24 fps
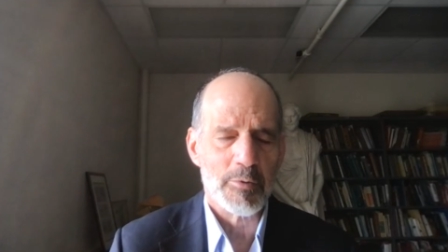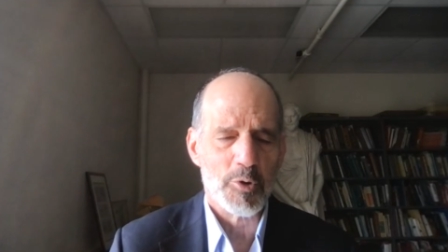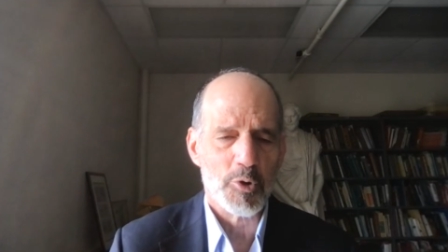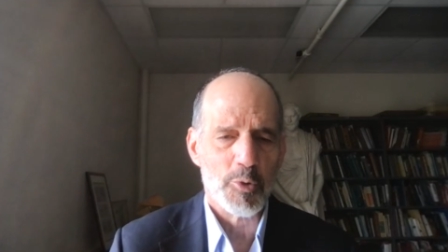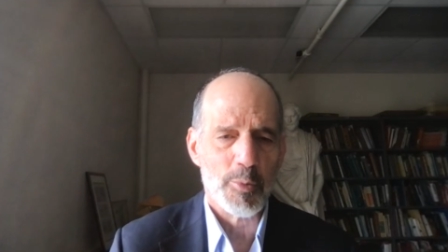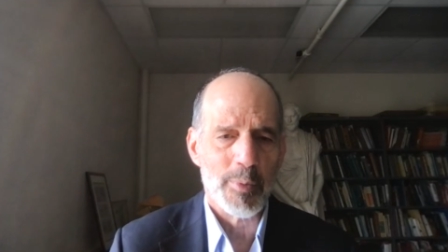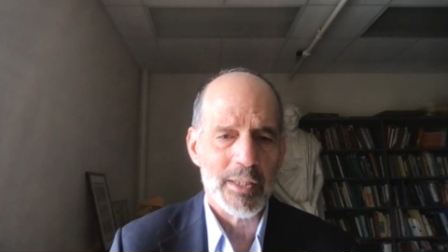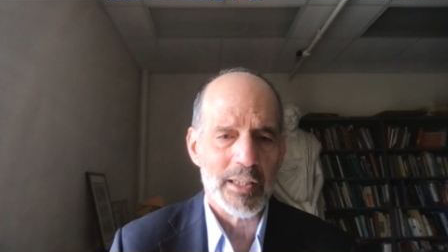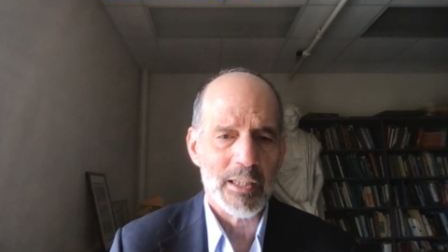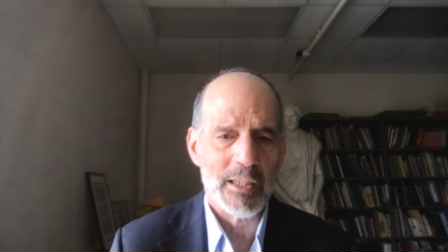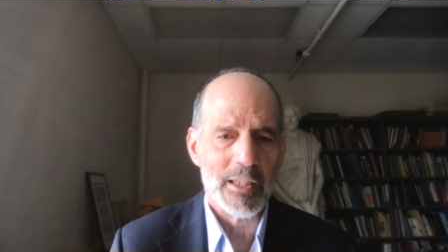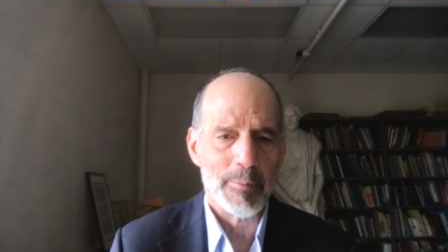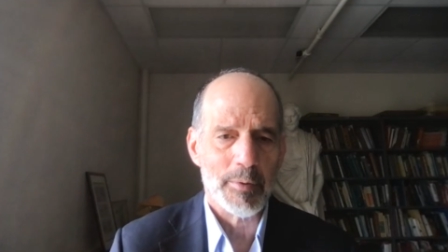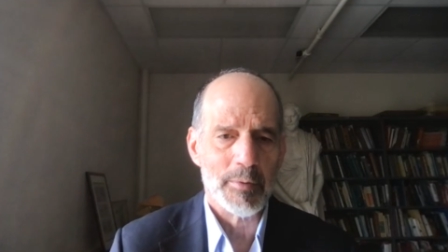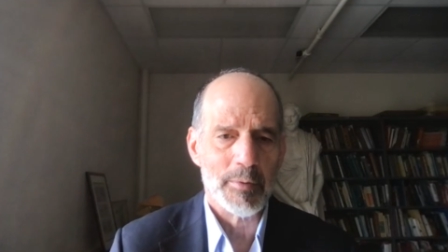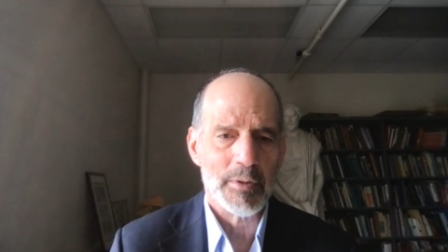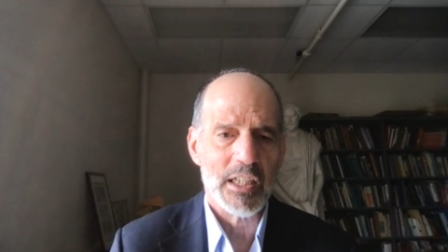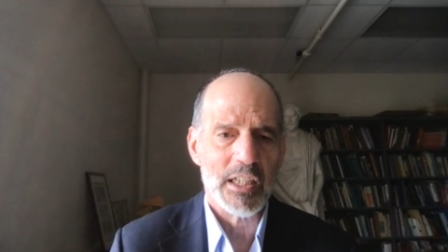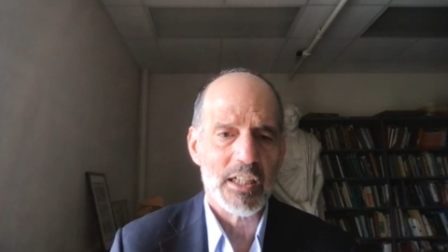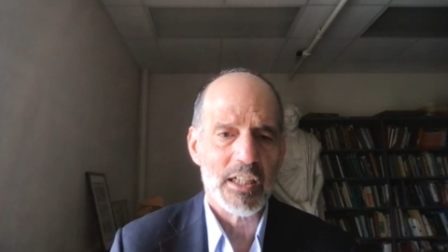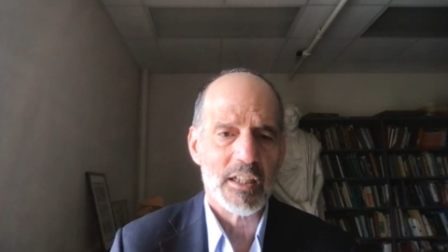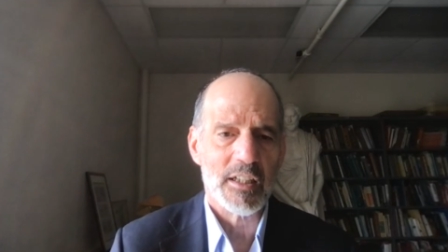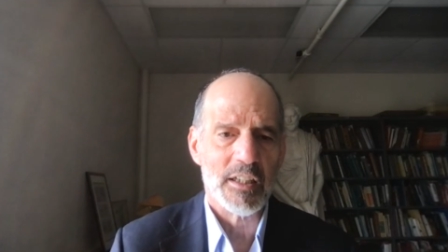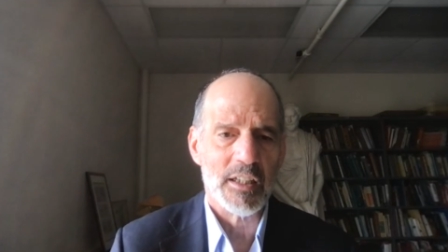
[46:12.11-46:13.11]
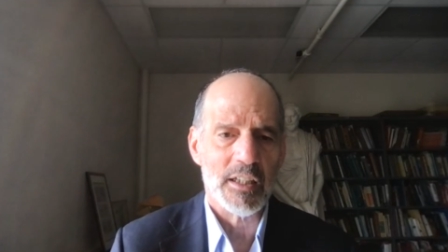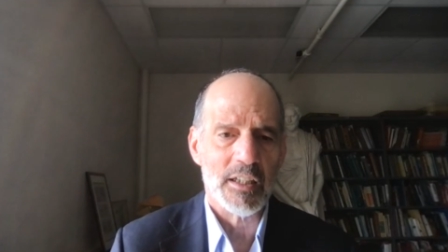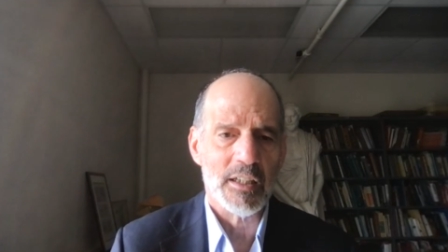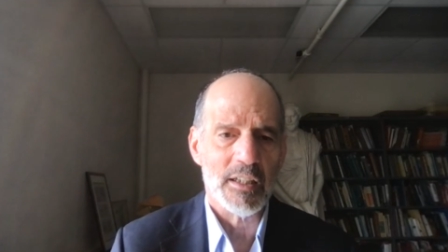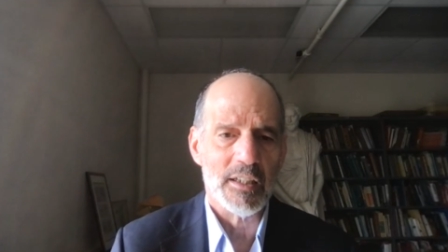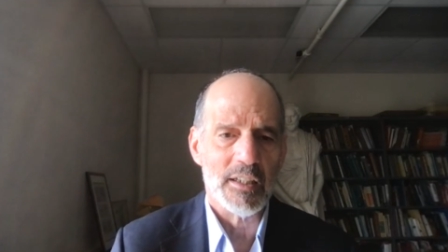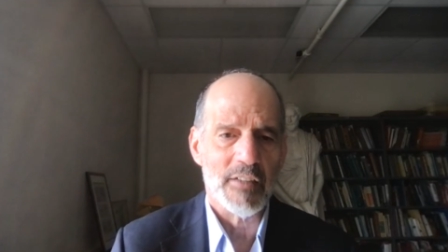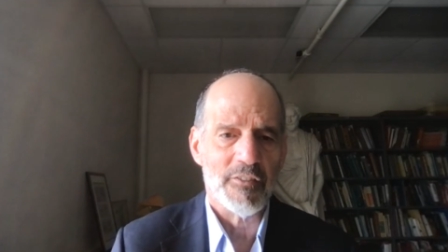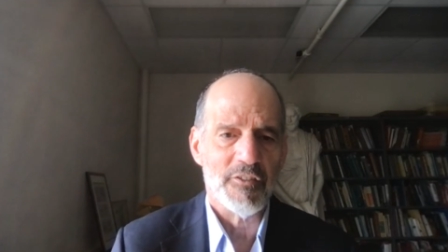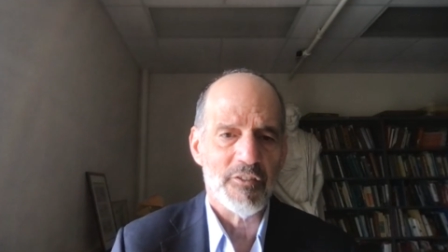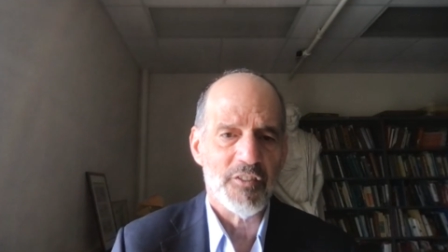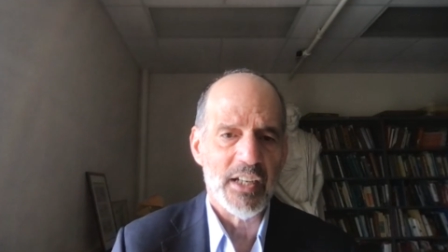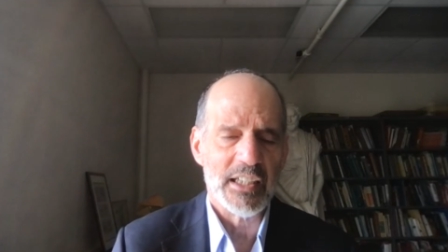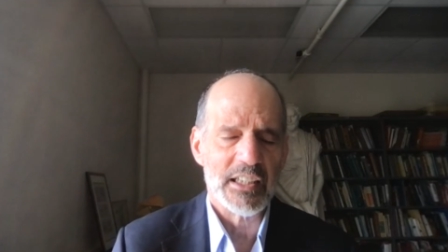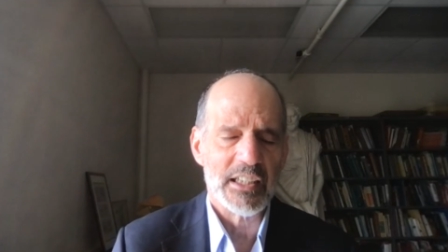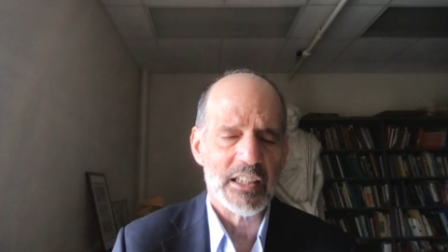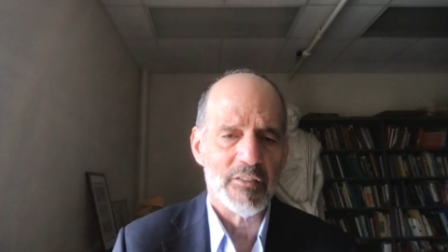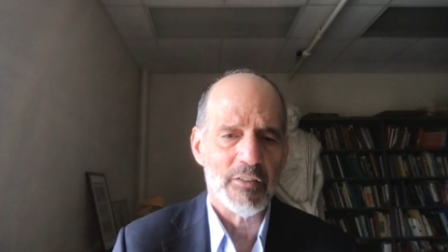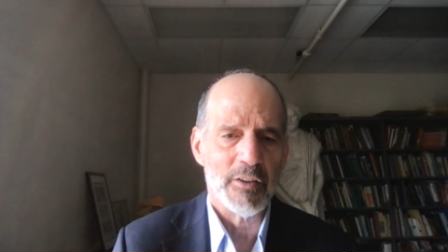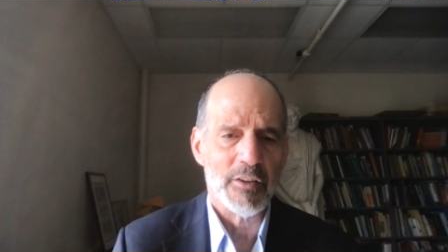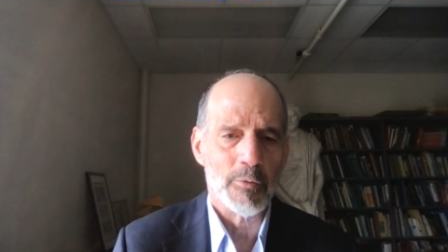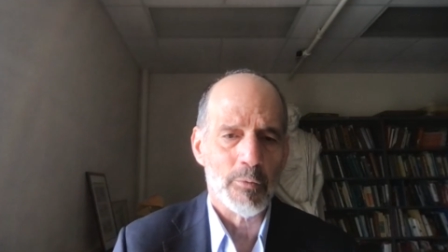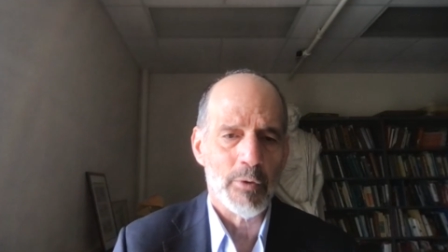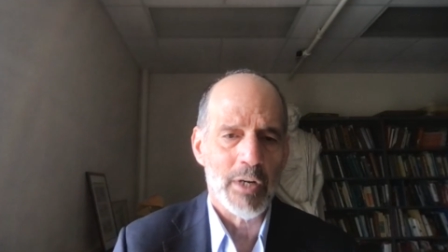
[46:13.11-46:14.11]
which meant they're particularly
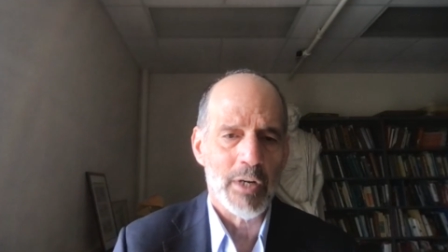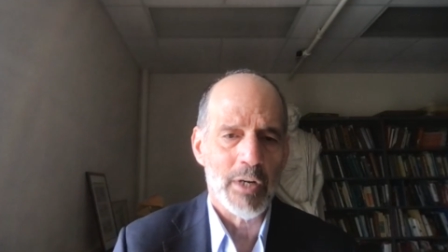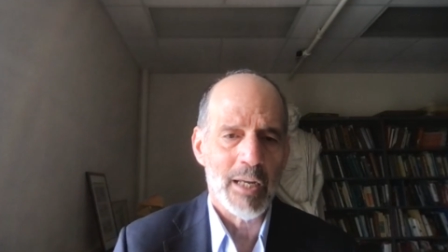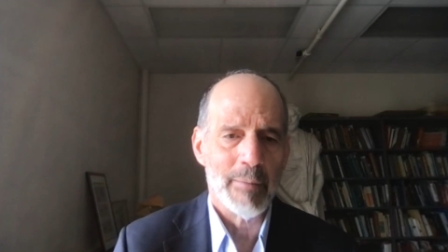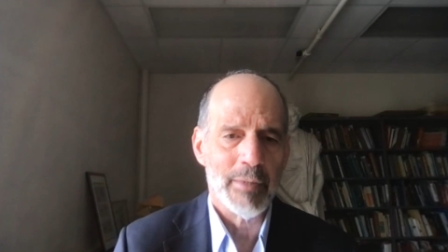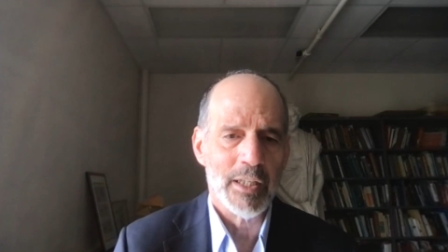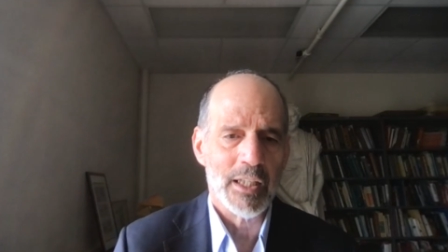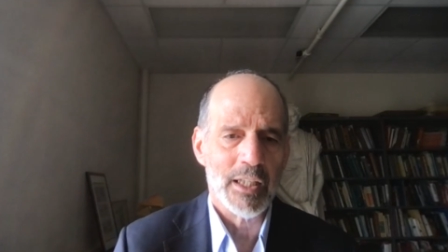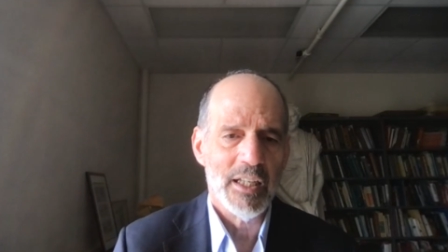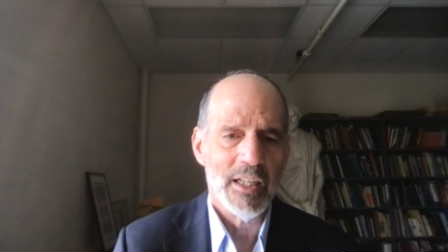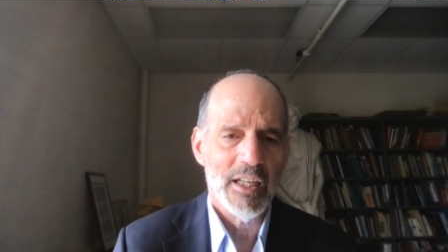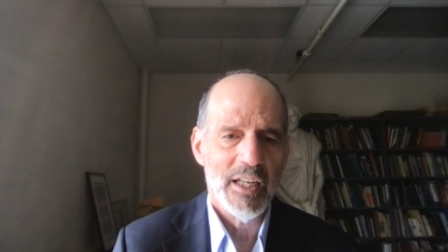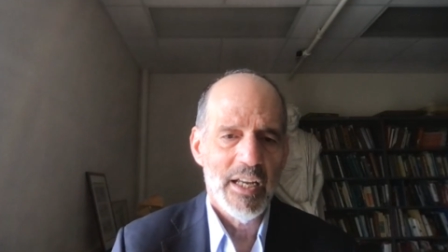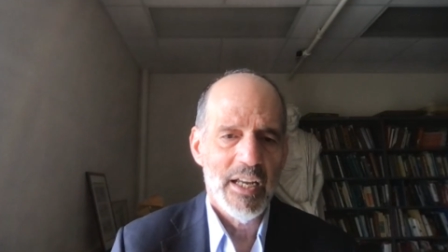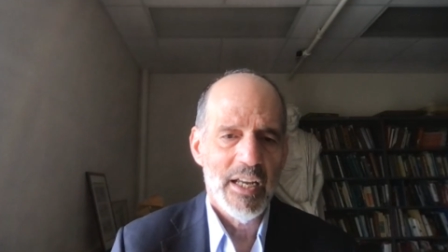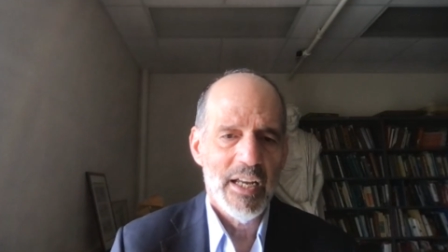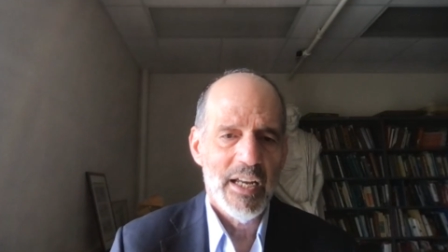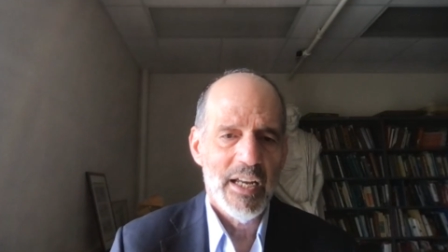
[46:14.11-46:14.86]
effective at ramming.